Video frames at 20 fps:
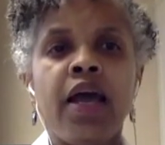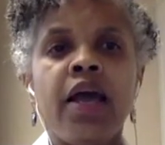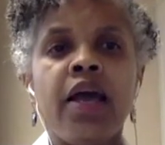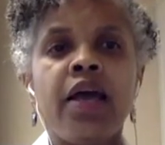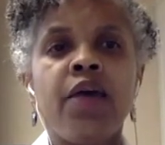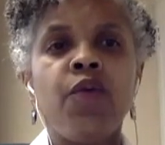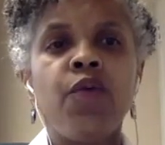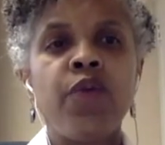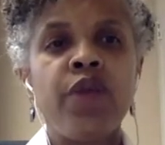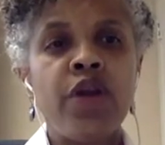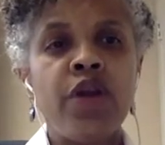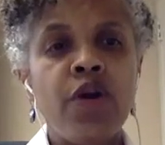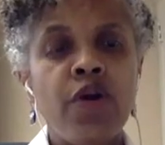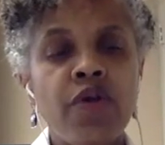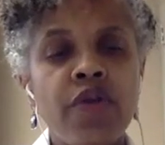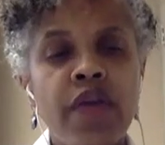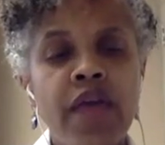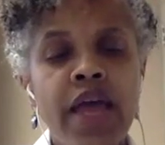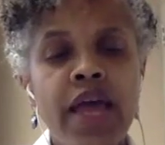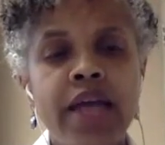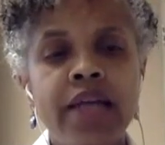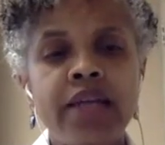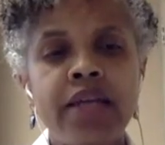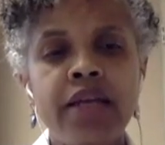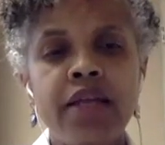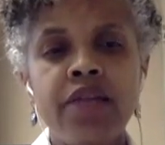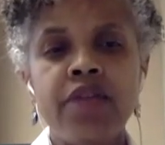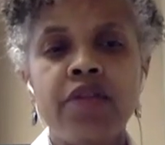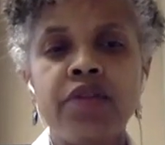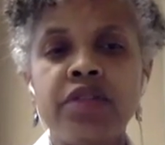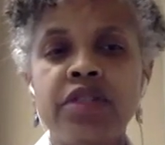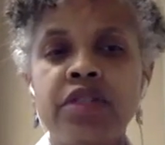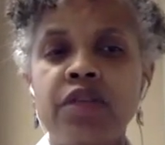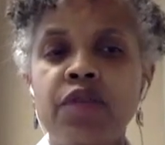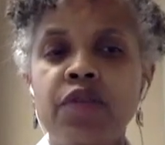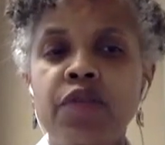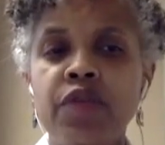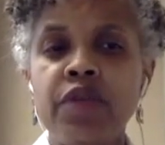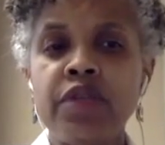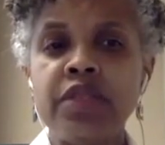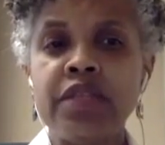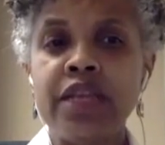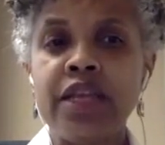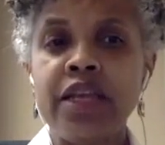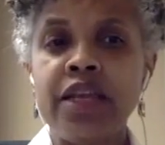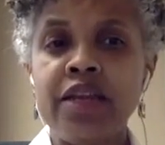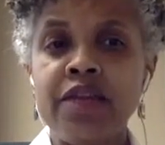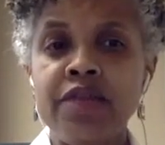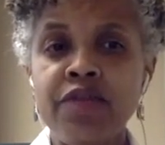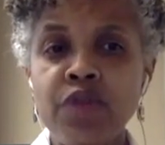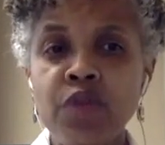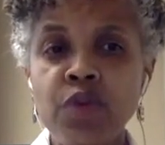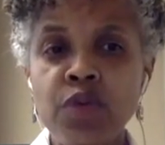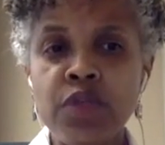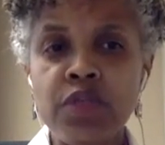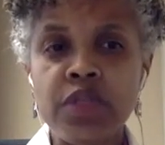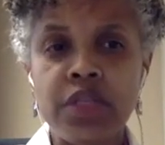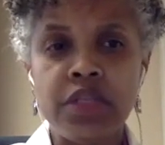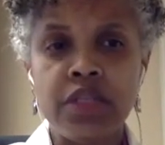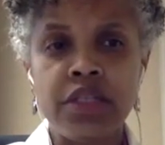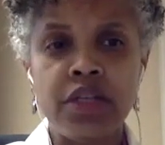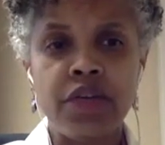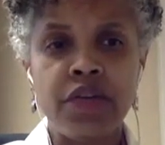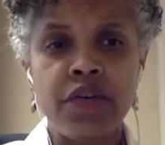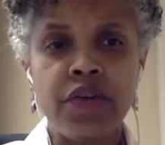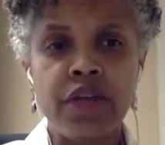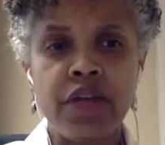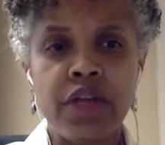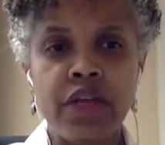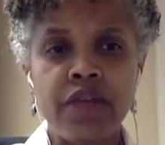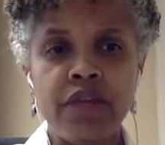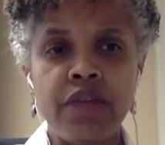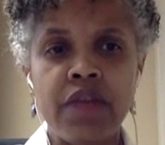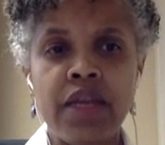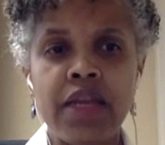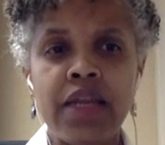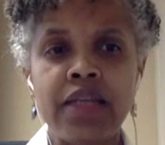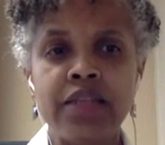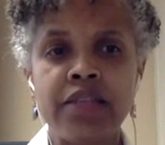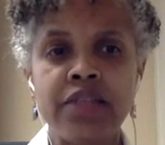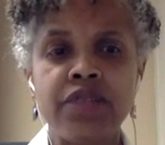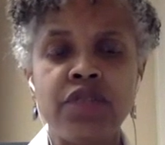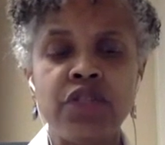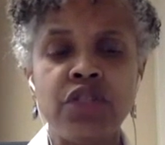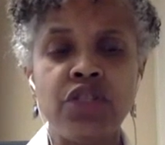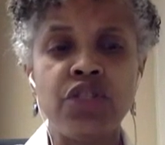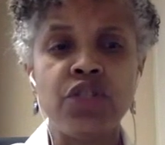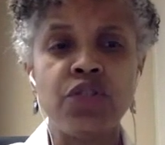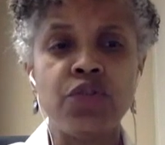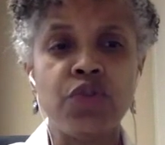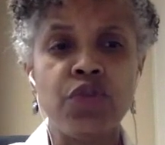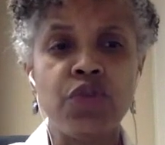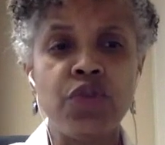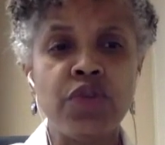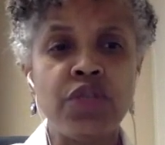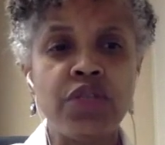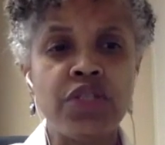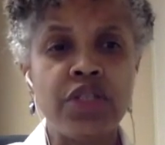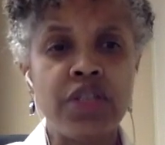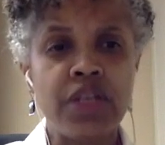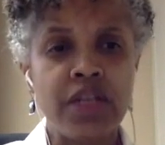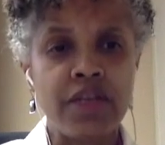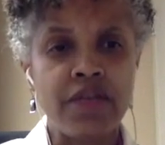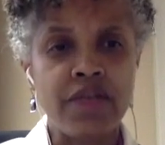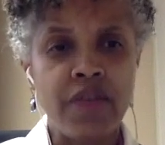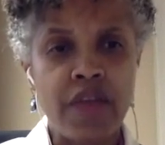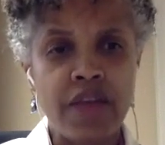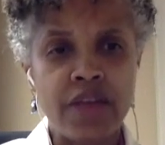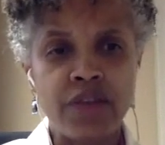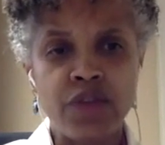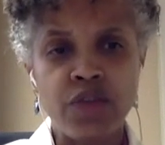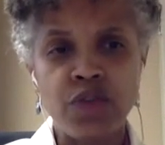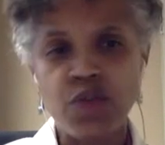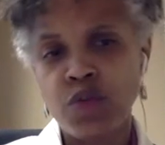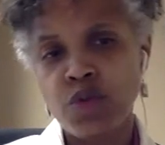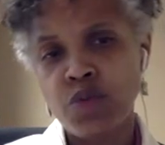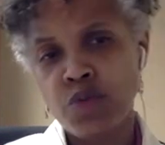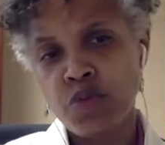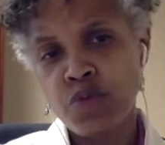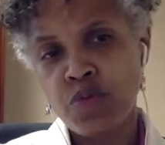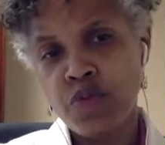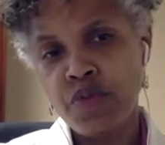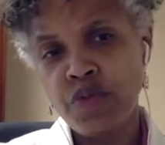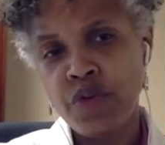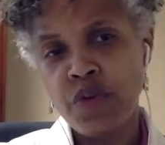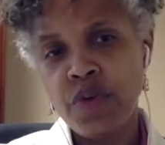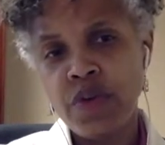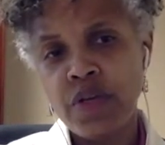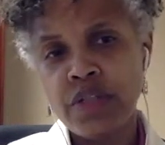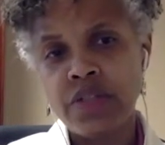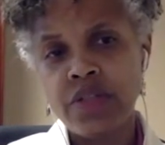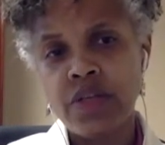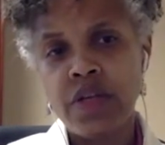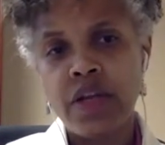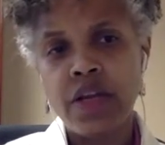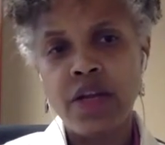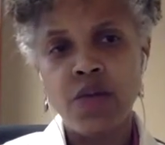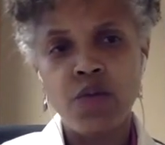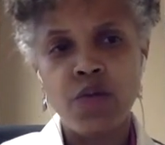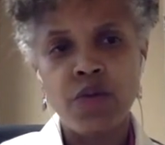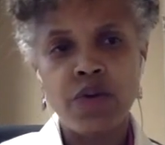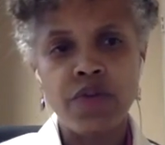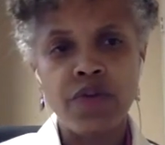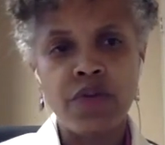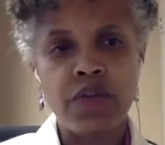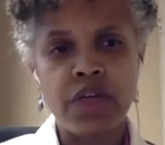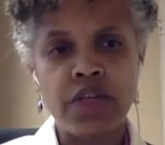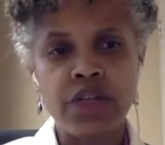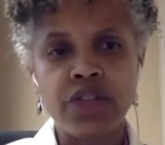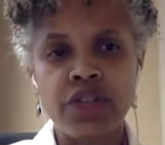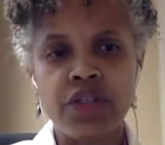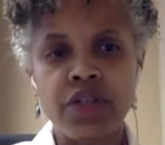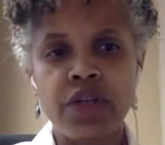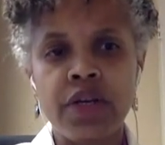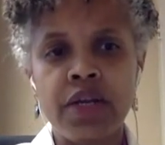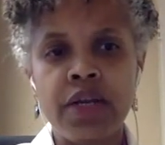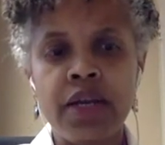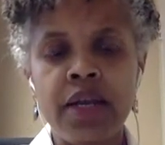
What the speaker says: We know that there are several things that can influence the integrity of the connective tissue, including genetic factors, which was reviewed yesterday in a wonderful lecture.